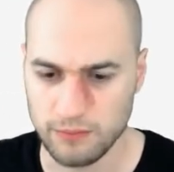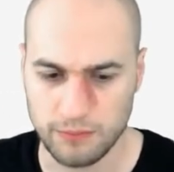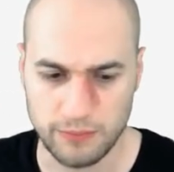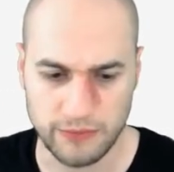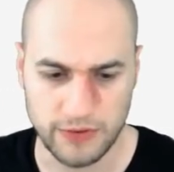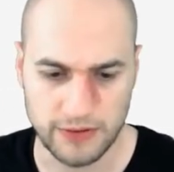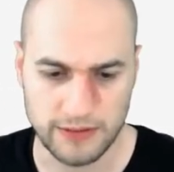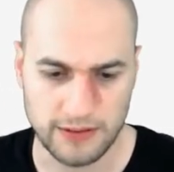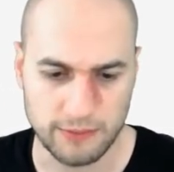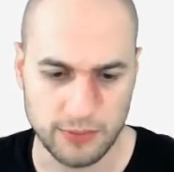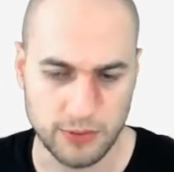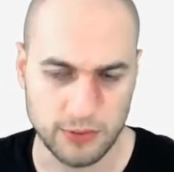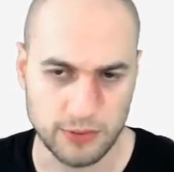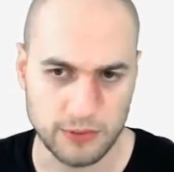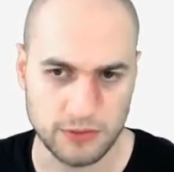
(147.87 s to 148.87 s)
for
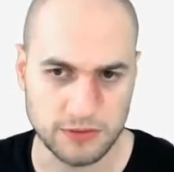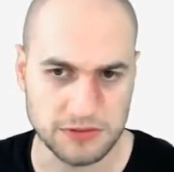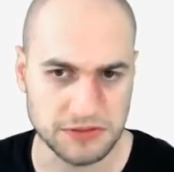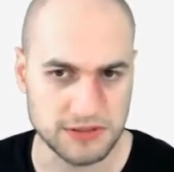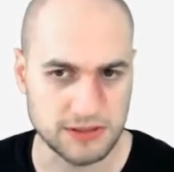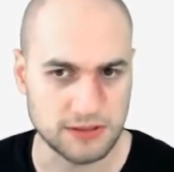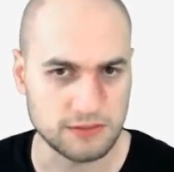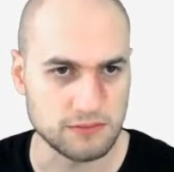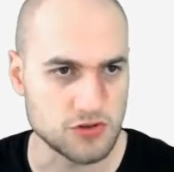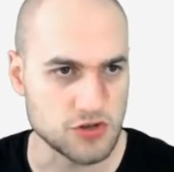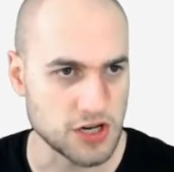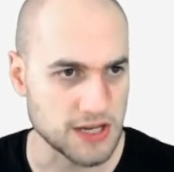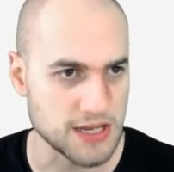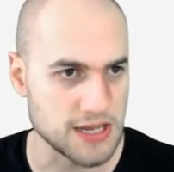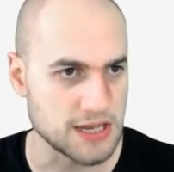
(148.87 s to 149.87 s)
example, just
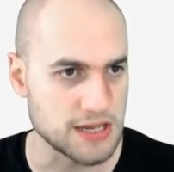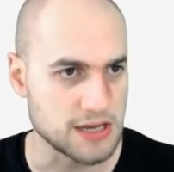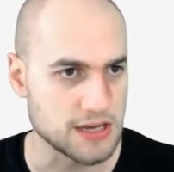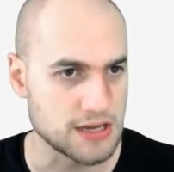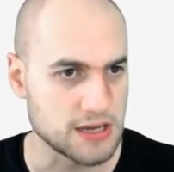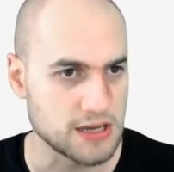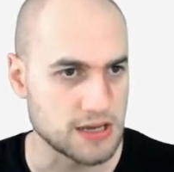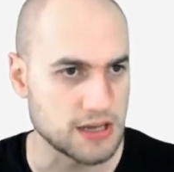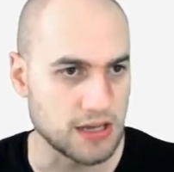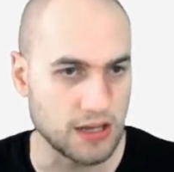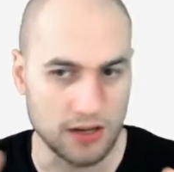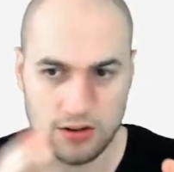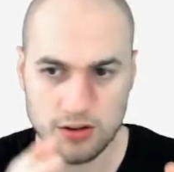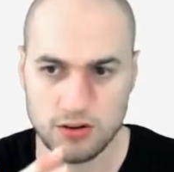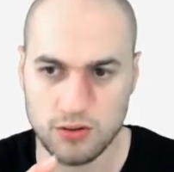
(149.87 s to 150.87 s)
checking
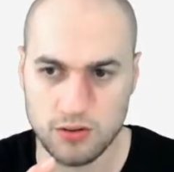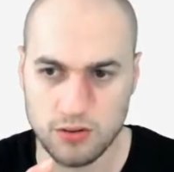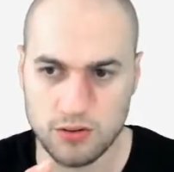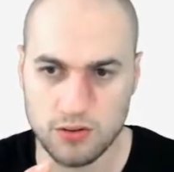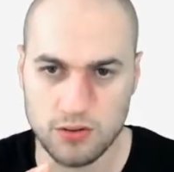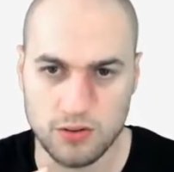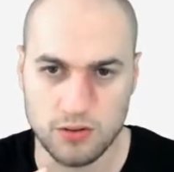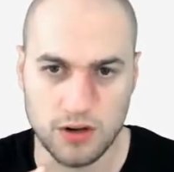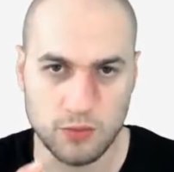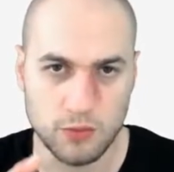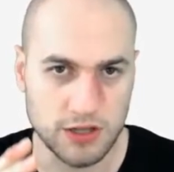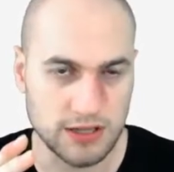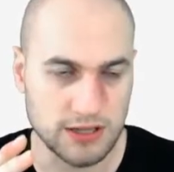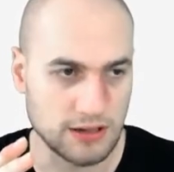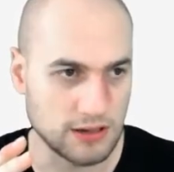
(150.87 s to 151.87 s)
here
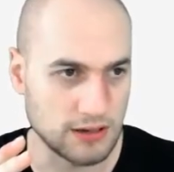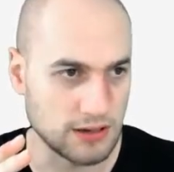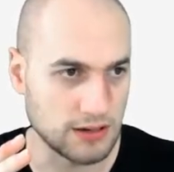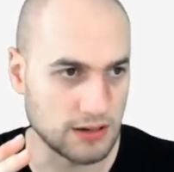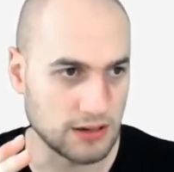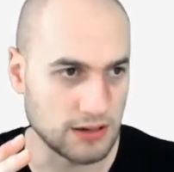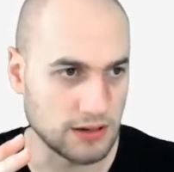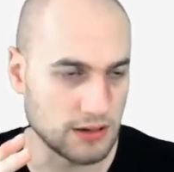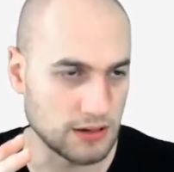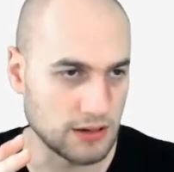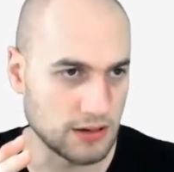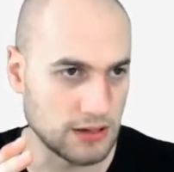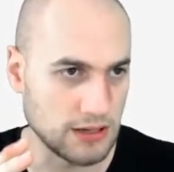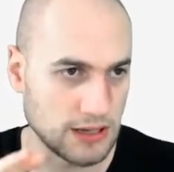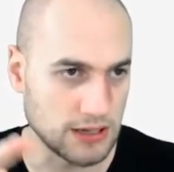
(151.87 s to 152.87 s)
within
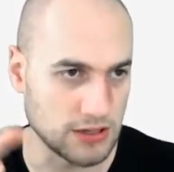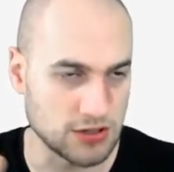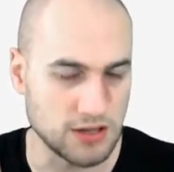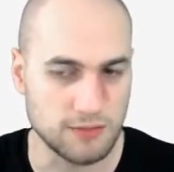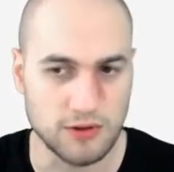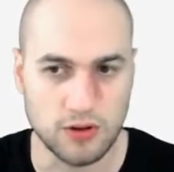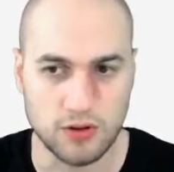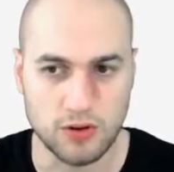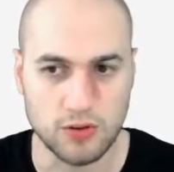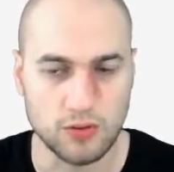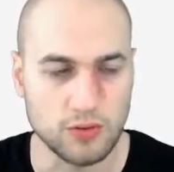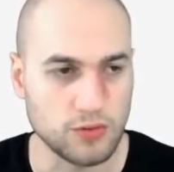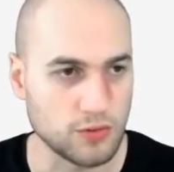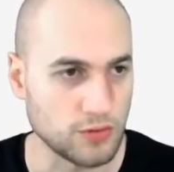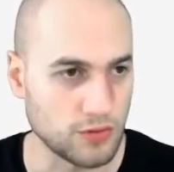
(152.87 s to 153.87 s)
the HTML
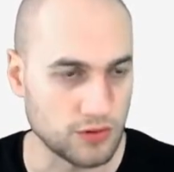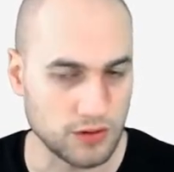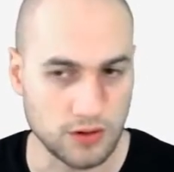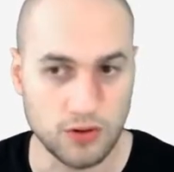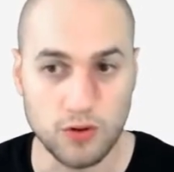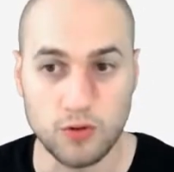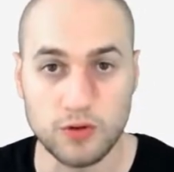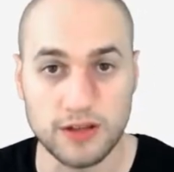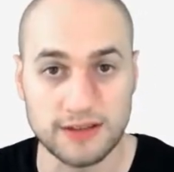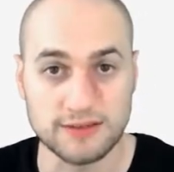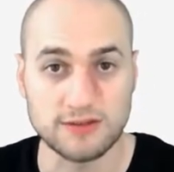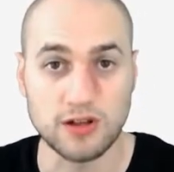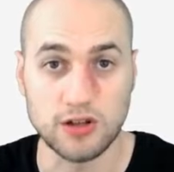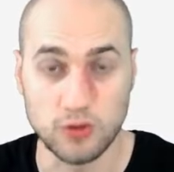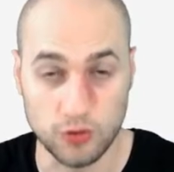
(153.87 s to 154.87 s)
code or the code
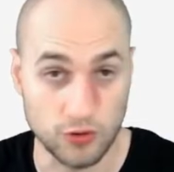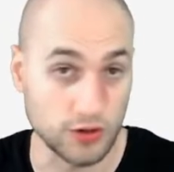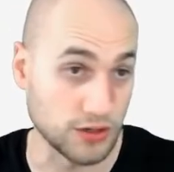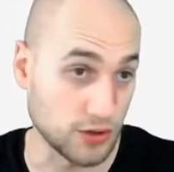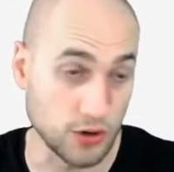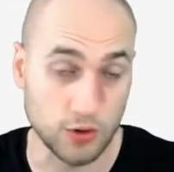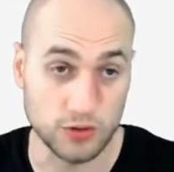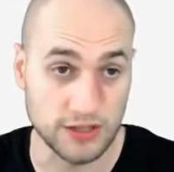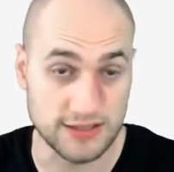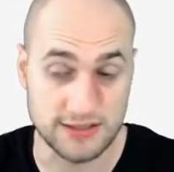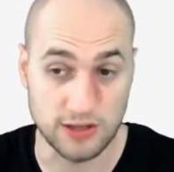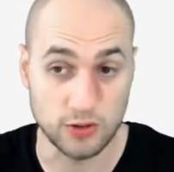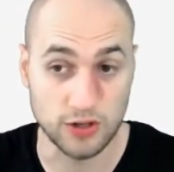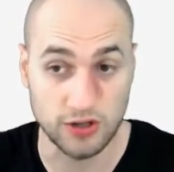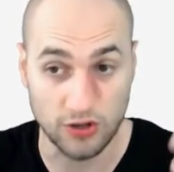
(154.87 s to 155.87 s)
that's
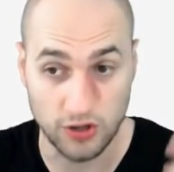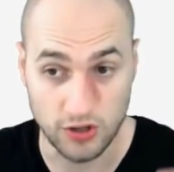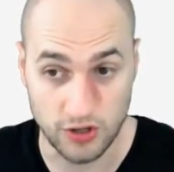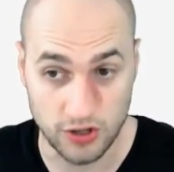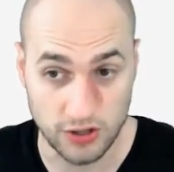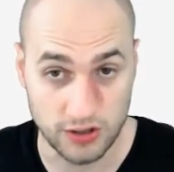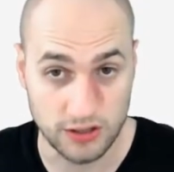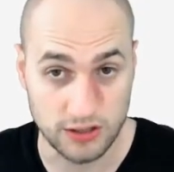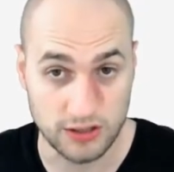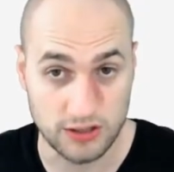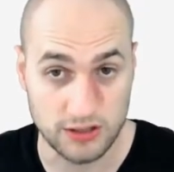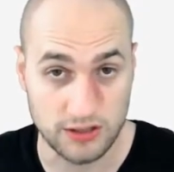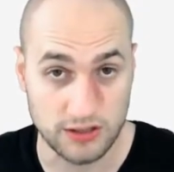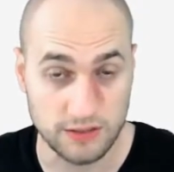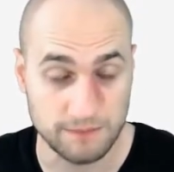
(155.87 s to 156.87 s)
loaded on
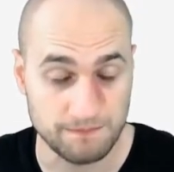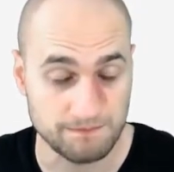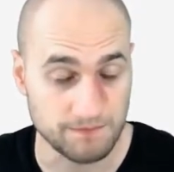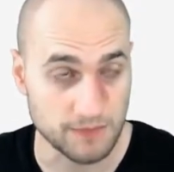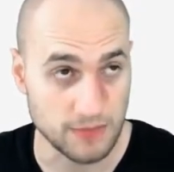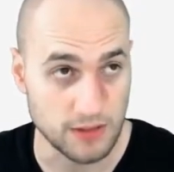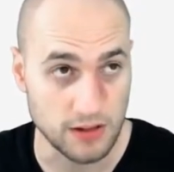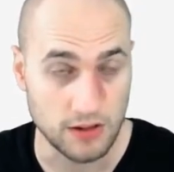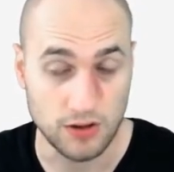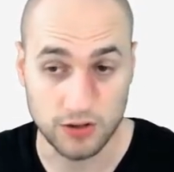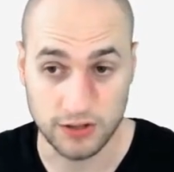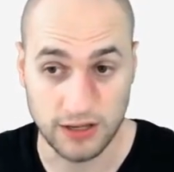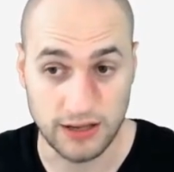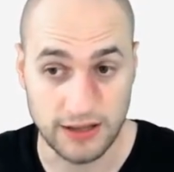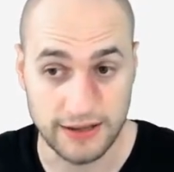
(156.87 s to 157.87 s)
the
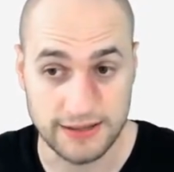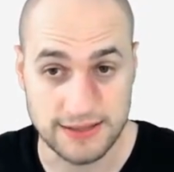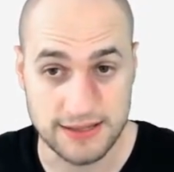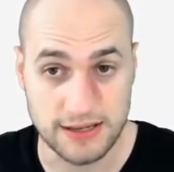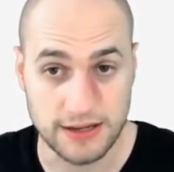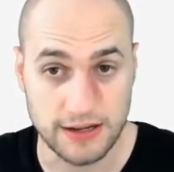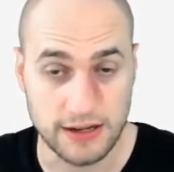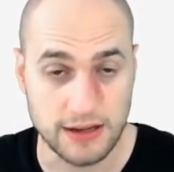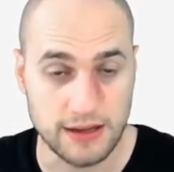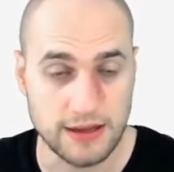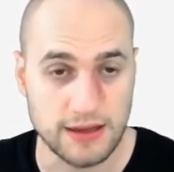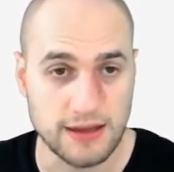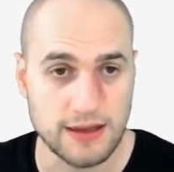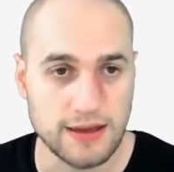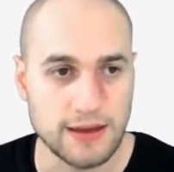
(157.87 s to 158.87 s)
client side,
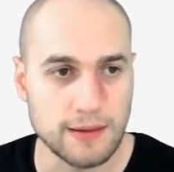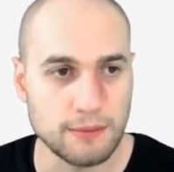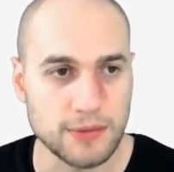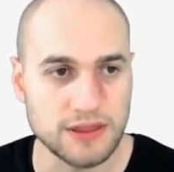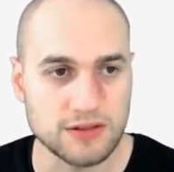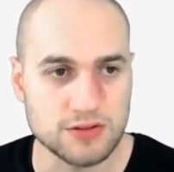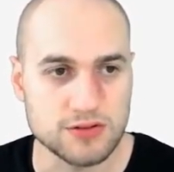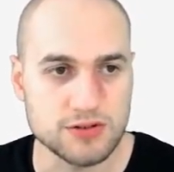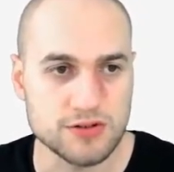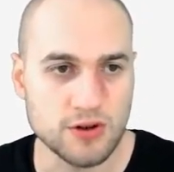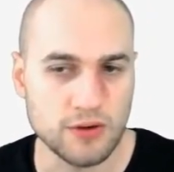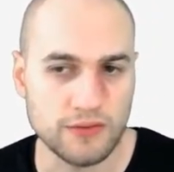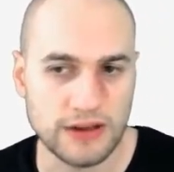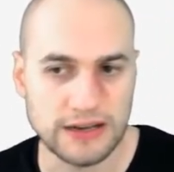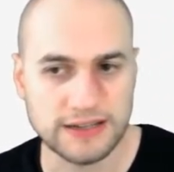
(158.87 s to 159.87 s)
but there's
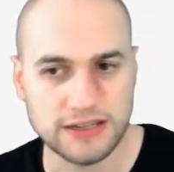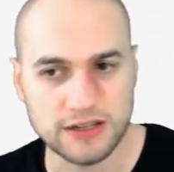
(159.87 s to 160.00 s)
no proper